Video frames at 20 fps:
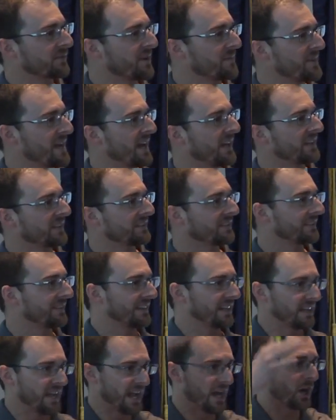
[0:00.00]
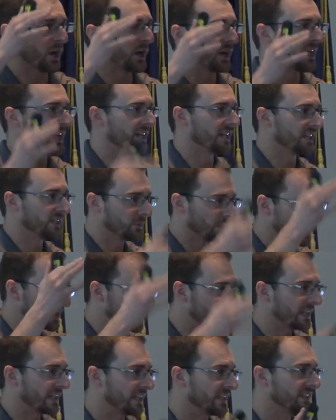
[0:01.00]
from that area
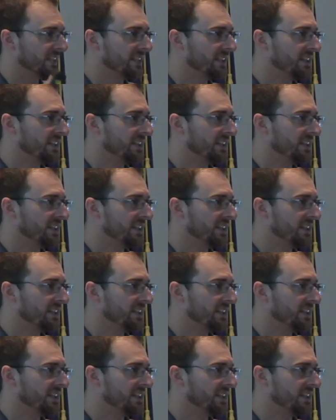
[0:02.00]
within it.